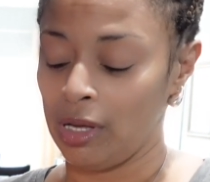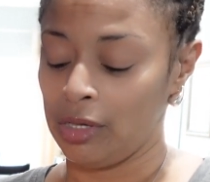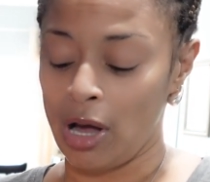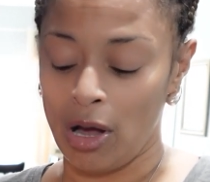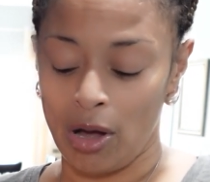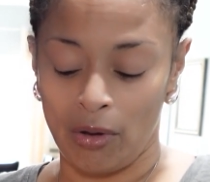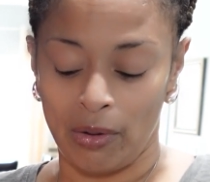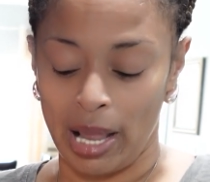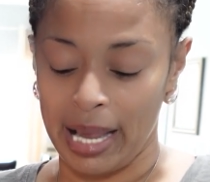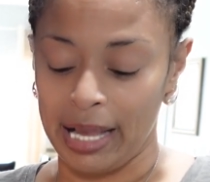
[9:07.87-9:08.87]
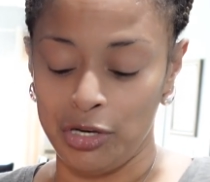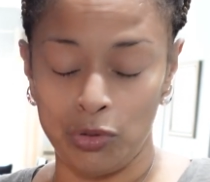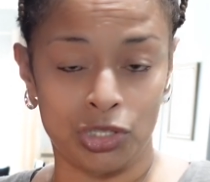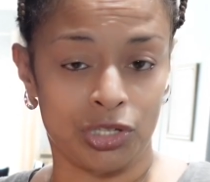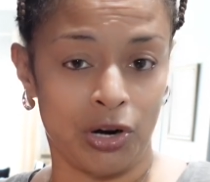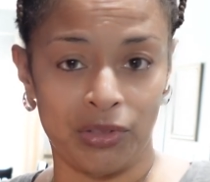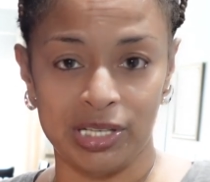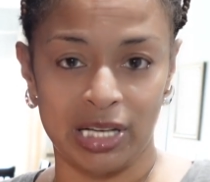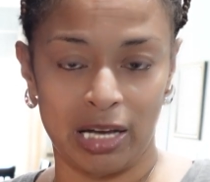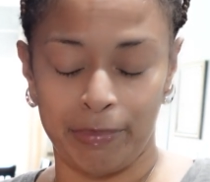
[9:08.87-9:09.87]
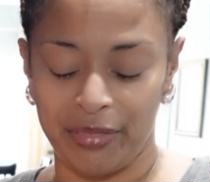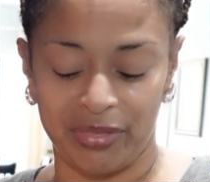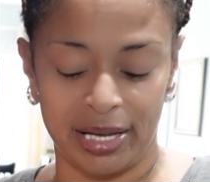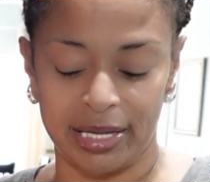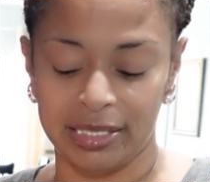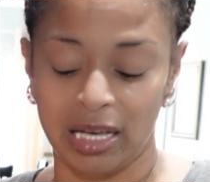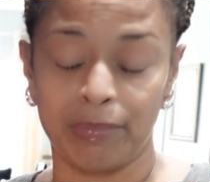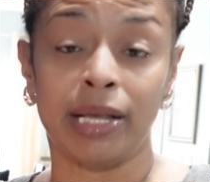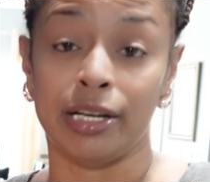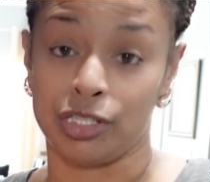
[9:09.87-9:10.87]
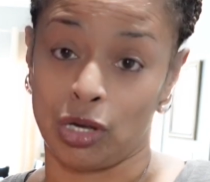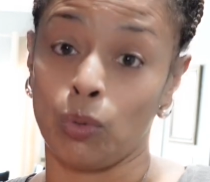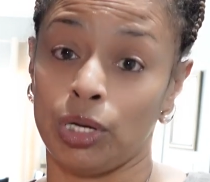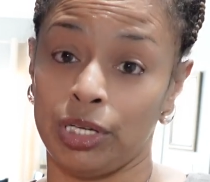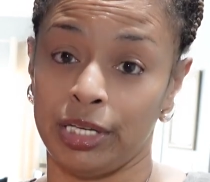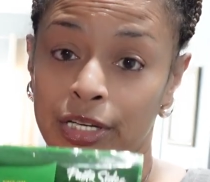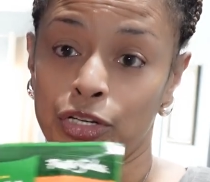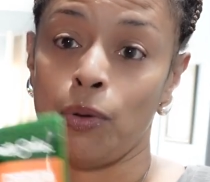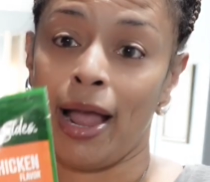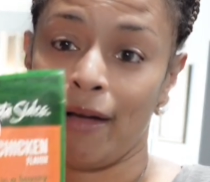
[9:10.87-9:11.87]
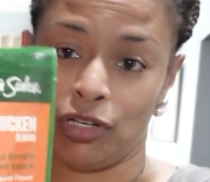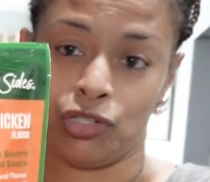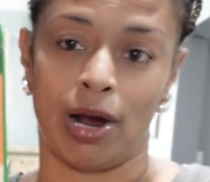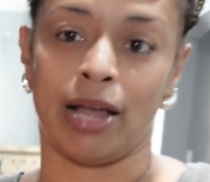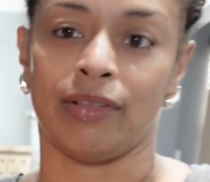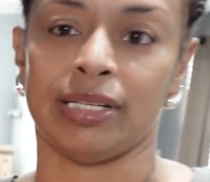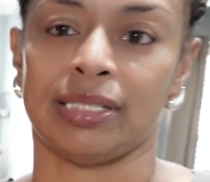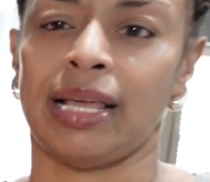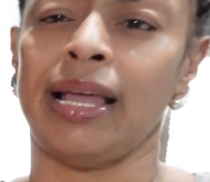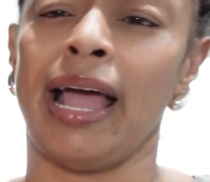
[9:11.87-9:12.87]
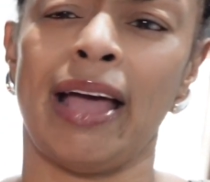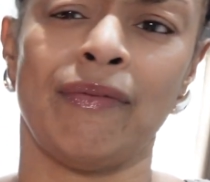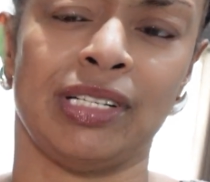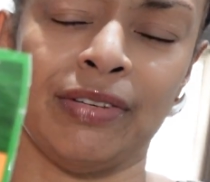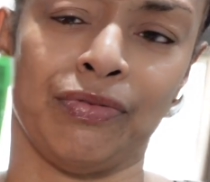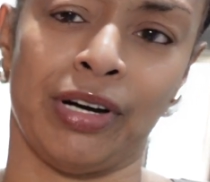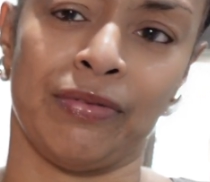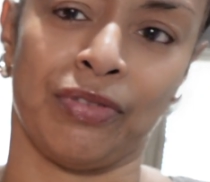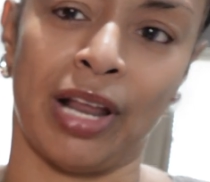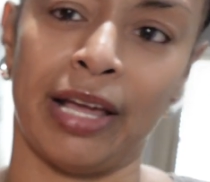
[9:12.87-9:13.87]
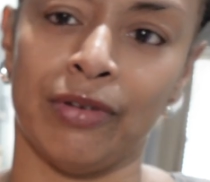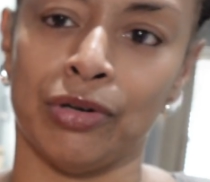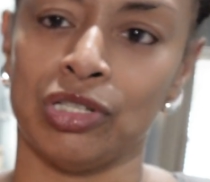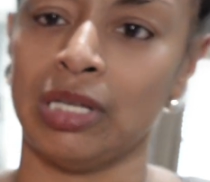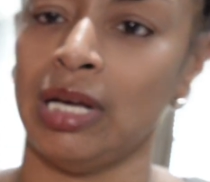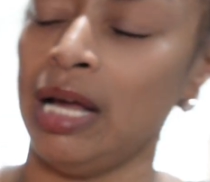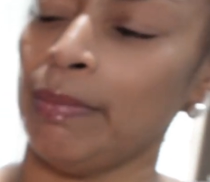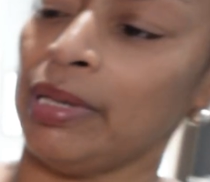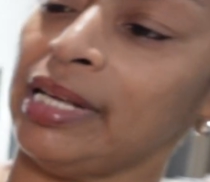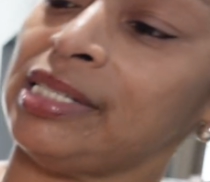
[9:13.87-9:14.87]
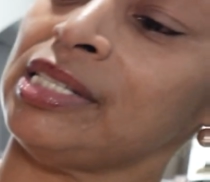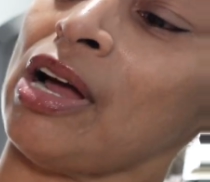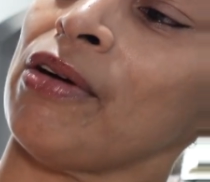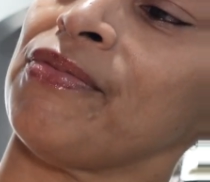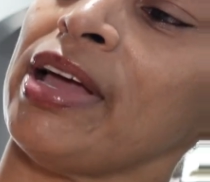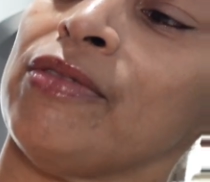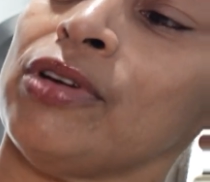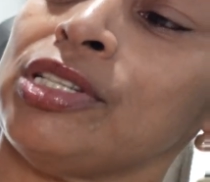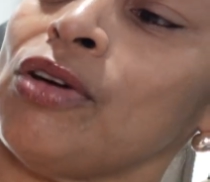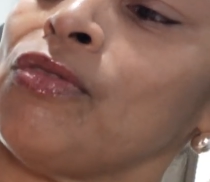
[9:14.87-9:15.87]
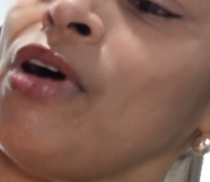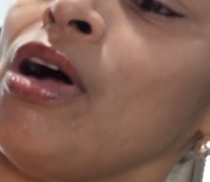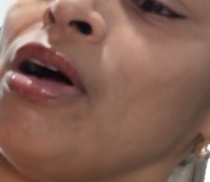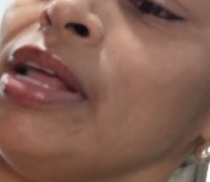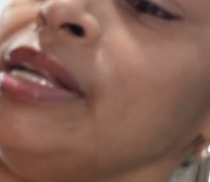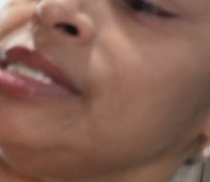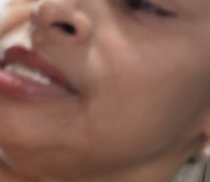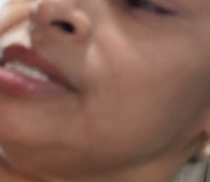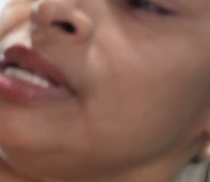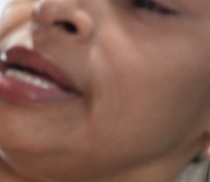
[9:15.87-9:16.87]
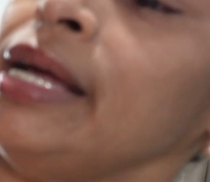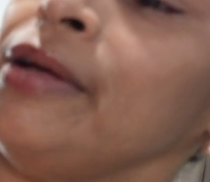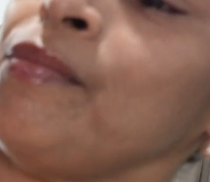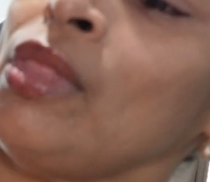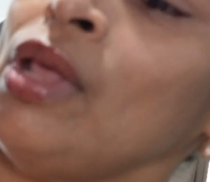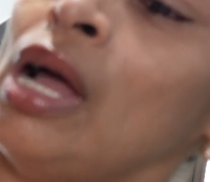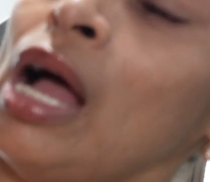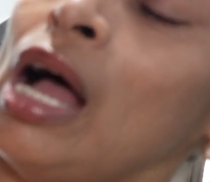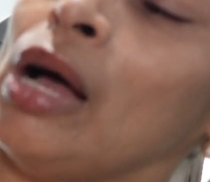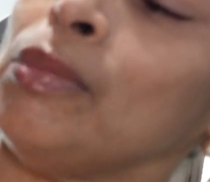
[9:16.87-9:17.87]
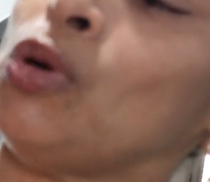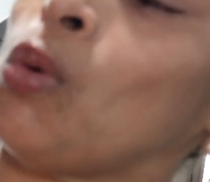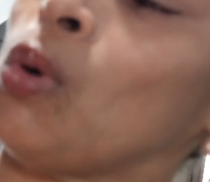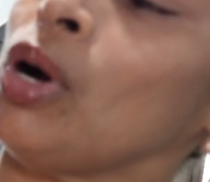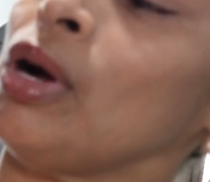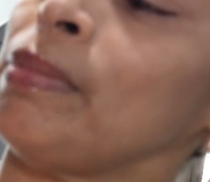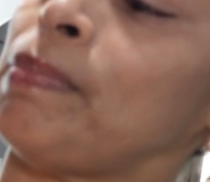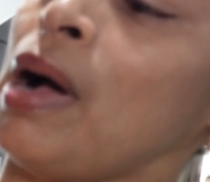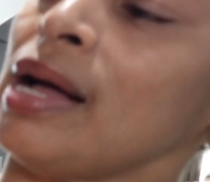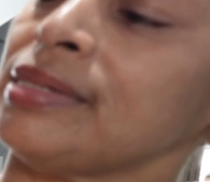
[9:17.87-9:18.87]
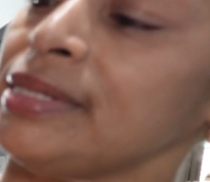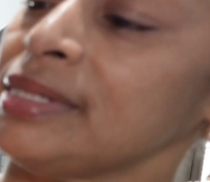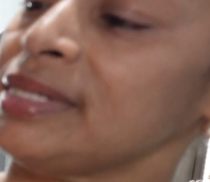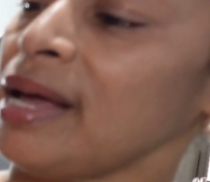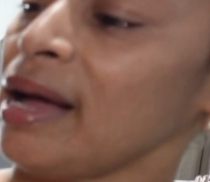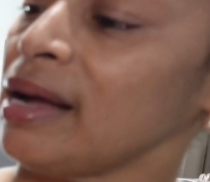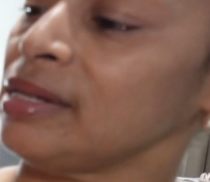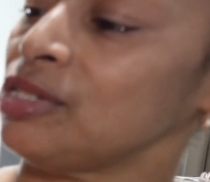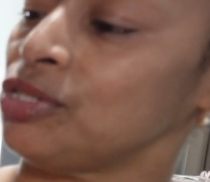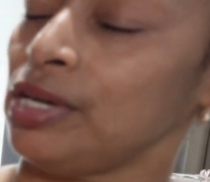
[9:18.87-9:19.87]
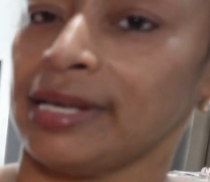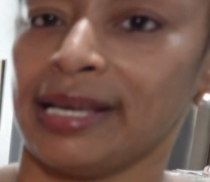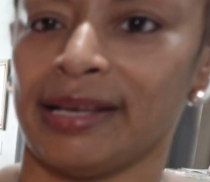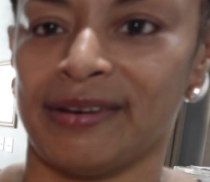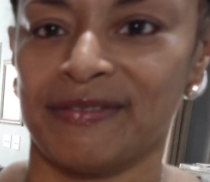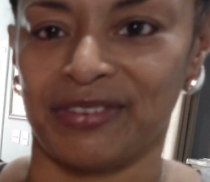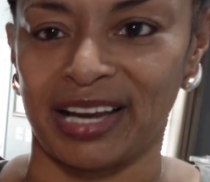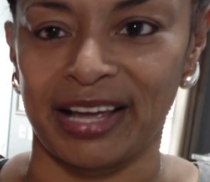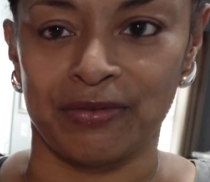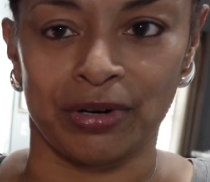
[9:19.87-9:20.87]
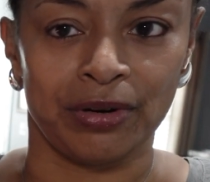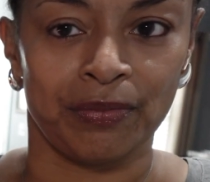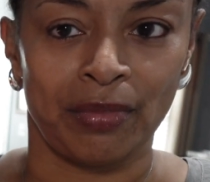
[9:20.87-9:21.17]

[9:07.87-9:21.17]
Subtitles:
Y'all, and you stir this up, it thickens up. It is so good. You have to try this. They have different flavors, but this is our favorite so far, and this is the Knorr pasta sides chicken flavor.